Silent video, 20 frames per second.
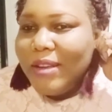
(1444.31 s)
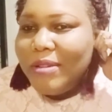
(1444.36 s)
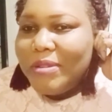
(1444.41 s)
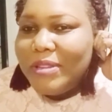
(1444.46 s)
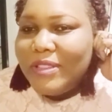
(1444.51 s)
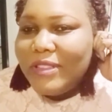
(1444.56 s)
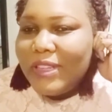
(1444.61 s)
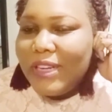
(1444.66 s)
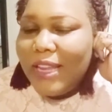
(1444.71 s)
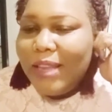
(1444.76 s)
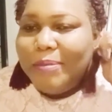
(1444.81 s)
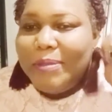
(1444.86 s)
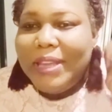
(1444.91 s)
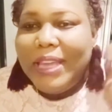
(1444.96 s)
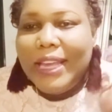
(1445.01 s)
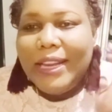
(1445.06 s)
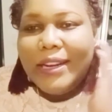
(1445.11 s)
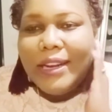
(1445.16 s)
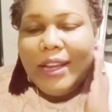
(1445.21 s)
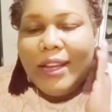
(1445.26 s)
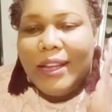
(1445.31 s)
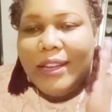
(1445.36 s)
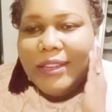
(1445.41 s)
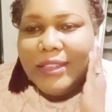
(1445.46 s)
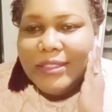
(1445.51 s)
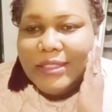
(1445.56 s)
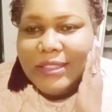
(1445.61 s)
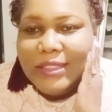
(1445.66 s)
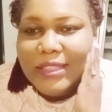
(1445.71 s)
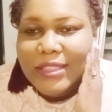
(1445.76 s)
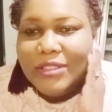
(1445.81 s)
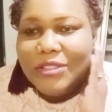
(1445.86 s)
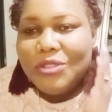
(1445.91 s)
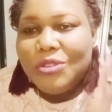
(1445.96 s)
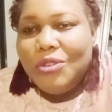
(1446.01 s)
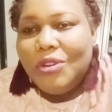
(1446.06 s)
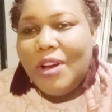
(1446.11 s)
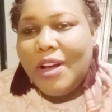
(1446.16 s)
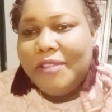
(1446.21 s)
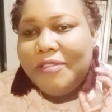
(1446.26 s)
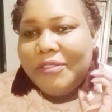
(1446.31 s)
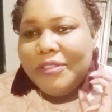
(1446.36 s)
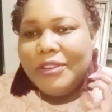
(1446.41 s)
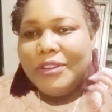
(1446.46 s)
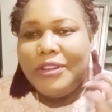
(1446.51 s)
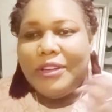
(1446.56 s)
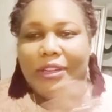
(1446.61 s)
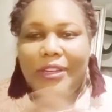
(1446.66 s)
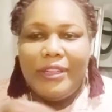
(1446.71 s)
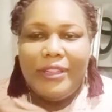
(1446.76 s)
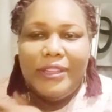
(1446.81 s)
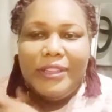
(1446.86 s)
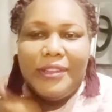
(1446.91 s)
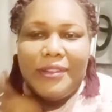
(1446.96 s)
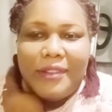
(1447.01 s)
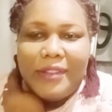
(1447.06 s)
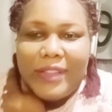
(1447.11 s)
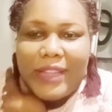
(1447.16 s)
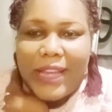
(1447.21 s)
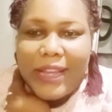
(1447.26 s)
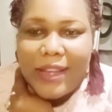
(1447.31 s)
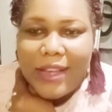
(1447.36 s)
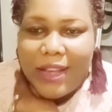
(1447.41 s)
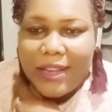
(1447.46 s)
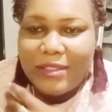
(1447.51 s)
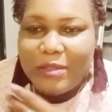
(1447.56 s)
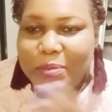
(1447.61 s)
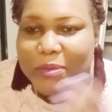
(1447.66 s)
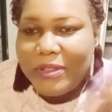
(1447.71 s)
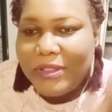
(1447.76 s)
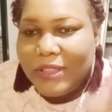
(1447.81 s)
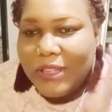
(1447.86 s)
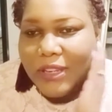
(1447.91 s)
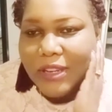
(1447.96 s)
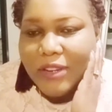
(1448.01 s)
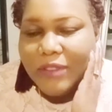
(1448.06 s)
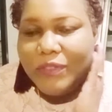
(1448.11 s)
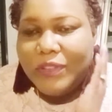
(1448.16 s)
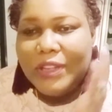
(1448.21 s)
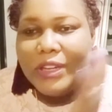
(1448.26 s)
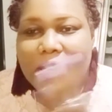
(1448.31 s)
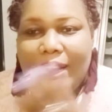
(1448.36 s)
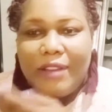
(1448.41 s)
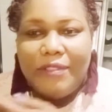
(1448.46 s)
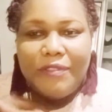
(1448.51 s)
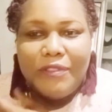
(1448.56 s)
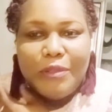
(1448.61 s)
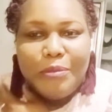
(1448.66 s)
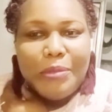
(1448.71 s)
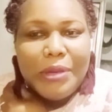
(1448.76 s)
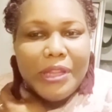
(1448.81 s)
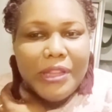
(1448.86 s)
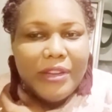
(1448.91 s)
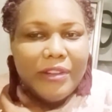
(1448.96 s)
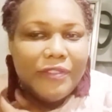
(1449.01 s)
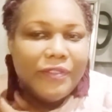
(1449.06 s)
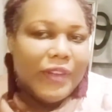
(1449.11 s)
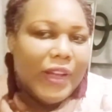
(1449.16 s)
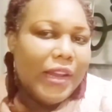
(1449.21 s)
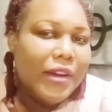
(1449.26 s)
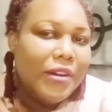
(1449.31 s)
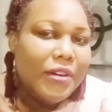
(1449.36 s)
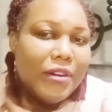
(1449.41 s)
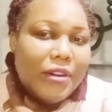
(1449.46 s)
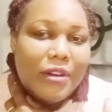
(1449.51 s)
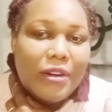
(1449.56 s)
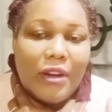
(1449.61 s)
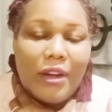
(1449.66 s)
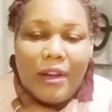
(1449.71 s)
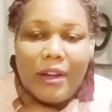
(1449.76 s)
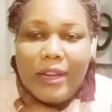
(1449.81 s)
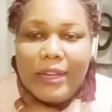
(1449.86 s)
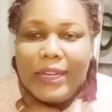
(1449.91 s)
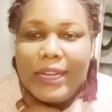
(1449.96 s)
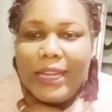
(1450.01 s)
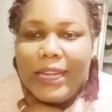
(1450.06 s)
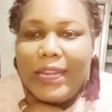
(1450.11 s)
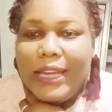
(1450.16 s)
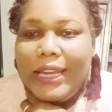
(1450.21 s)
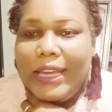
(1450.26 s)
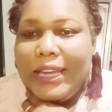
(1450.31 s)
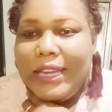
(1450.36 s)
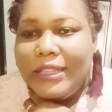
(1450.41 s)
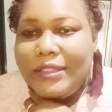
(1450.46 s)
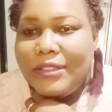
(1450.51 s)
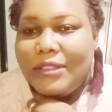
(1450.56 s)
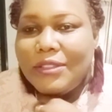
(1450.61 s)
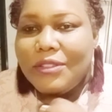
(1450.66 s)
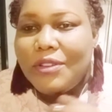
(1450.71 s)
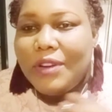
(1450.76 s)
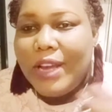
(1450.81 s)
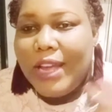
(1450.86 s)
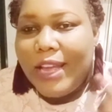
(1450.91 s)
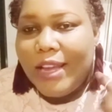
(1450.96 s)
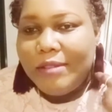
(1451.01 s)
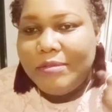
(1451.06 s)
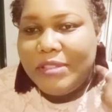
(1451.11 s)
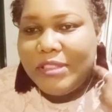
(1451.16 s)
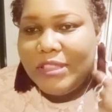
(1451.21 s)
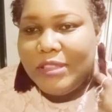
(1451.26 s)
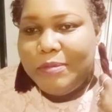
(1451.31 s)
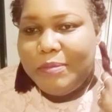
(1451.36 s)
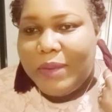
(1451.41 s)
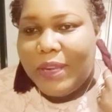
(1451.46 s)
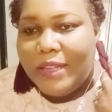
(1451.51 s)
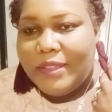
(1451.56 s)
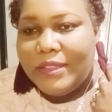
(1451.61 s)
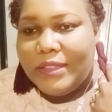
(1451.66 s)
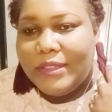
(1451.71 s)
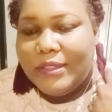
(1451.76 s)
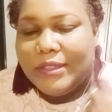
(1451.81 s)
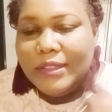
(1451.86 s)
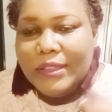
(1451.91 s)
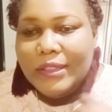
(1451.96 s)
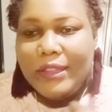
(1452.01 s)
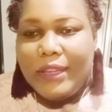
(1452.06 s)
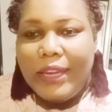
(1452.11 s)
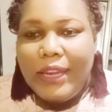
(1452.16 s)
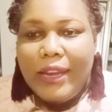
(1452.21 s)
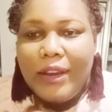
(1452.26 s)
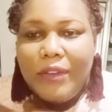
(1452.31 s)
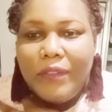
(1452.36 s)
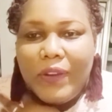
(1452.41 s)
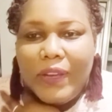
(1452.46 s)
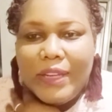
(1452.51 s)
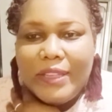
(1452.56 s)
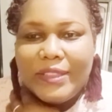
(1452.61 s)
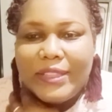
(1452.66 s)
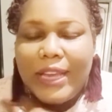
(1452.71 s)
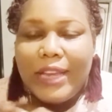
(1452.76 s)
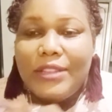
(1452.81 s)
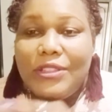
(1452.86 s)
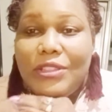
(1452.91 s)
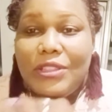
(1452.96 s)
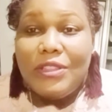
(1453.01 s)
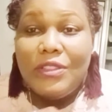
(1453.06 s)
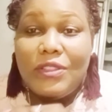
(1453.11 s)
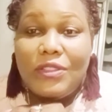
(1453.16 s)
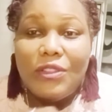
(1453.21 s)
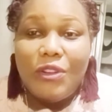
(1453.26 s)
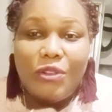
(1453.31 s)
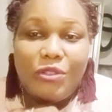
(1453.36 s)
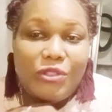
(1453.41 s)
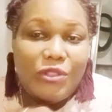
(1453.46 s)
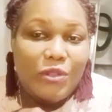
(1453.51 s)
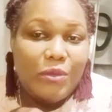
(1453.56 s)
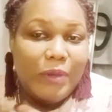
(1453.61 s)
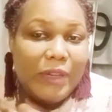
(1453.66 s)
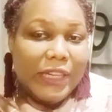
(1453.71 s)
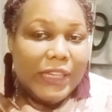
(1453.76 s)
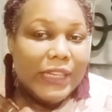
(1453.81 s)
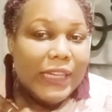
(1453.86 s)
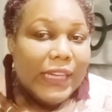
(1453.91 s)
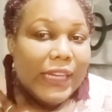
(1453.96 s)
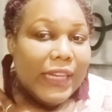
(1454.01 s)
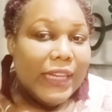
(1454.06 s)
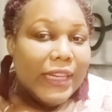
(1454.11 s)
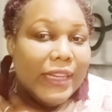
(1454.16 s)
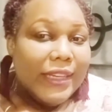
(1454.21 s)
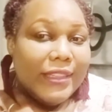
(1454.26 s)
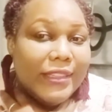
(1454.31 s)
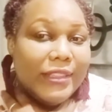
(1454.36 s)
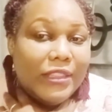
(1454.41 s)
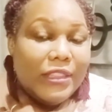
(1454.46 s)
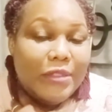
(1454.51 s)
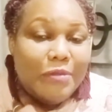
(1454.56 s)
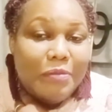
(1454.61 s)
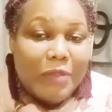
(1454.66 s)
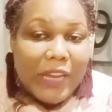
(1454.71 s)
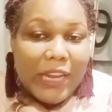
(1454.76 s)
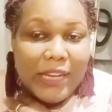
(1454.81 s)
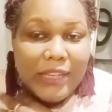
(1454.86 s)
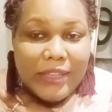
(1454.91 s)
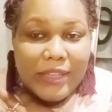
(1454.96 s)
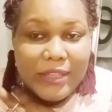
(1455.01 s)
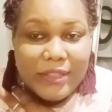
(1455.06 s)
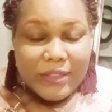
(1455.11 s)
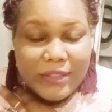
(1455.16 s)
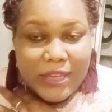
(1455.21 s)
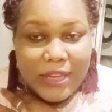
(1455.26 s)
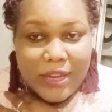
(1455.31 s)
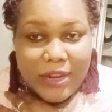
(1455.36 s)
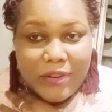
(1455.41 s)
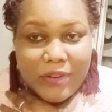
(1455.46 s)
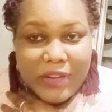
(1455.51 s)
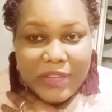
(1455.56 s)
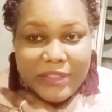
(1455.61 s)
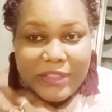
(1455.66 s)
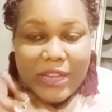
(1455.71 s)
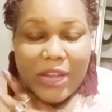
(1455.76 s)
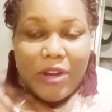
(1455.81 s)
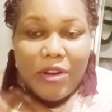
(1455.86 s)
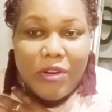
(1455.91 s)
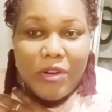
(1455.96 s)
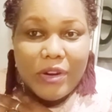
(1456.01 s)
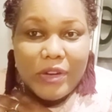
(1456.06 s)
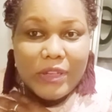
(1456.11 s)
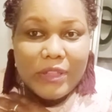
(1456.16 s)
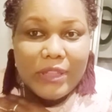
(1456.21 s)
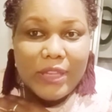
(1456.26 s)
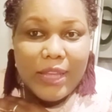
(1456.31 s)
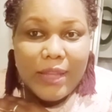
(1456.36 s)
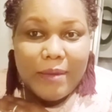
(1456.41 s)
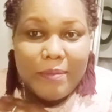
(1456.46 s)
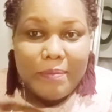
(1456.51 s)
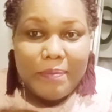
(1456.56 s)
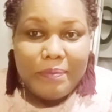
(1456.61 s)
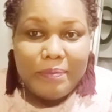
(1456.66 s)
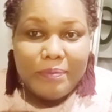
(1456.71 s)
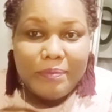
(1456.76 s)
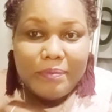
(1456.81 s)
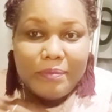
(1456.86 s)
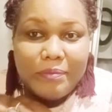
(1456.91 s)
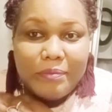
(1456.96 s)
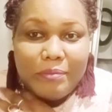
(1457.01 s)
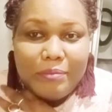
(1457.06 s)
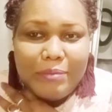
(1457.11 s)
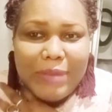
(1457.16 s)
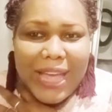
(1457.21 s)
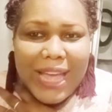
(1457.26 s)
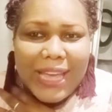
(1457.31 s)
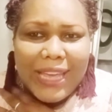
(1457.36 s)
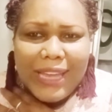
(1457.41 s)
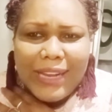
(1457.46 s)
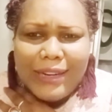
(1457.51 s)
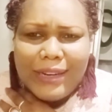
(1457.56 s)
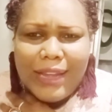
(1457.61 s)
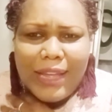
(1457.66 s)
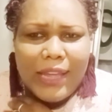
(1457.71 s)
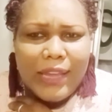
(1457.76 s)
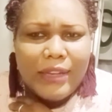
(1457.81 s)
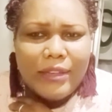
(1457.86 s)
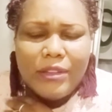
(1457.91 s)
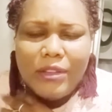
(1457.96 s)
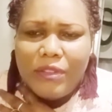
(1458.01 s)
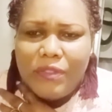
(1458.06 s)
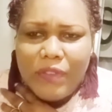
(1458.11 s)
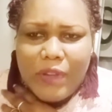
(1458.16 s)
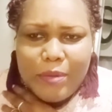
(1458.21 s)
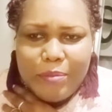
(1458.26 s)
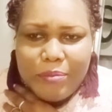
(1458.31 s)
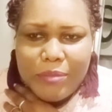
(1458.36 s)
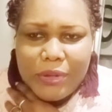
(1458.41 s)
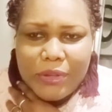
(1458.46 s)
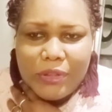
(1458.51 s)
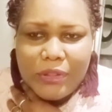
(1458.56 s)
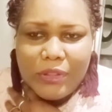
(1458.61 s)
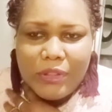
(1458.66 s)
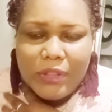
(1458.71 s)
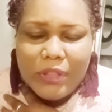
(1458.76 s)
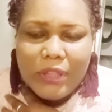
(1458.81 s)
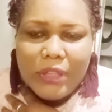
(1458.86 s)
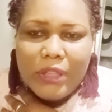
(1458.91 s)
What's her name again? Latice Crawford. You know, that gospel singer. If you're not familiar, follow her on Instagram. She makes these little earrings and she's so sweet. She made these earrings. I ordered them back in like November.